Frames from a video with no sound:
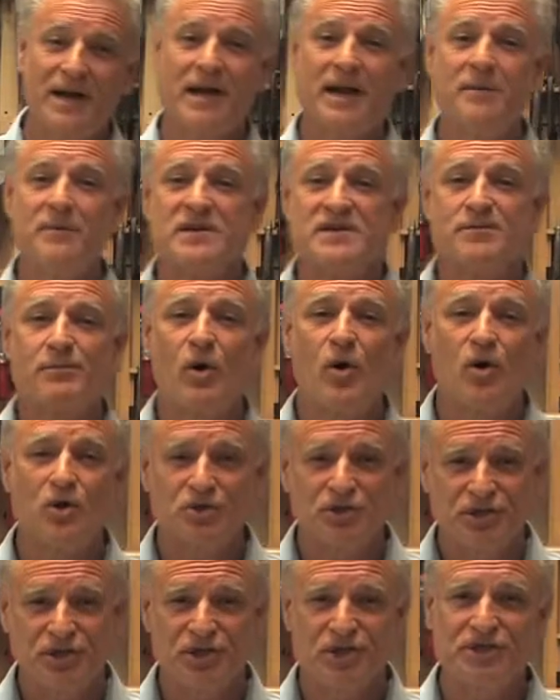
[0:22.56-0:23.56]
name is Paul
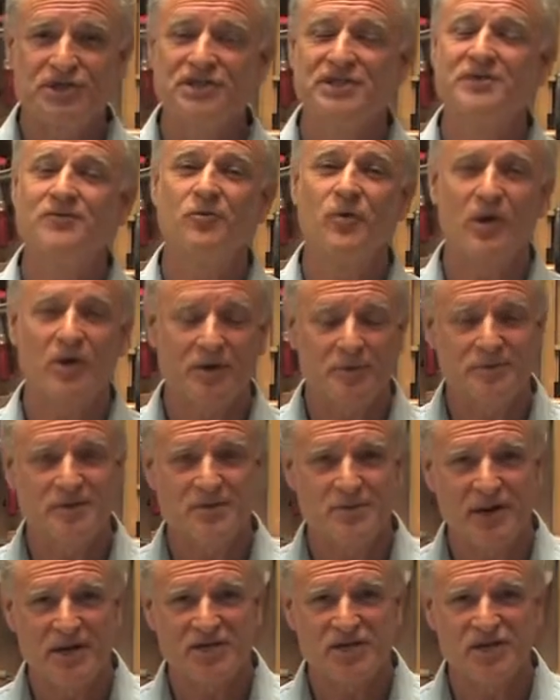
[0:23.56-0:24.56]
Schurch and welcome to
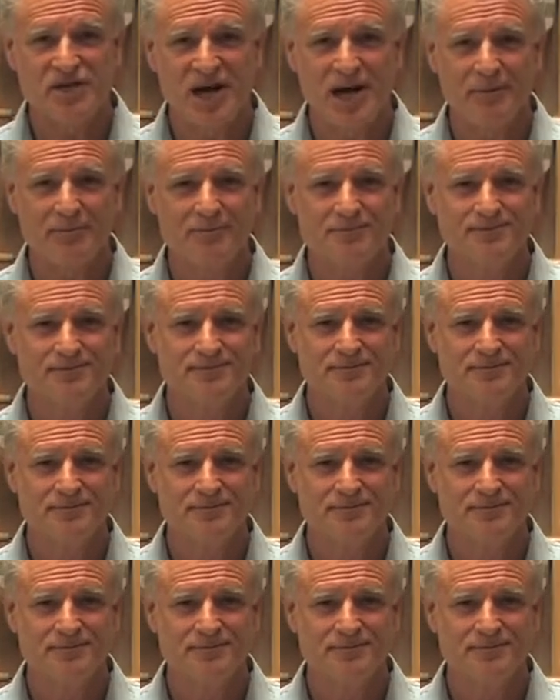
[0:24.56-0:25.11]
my shop.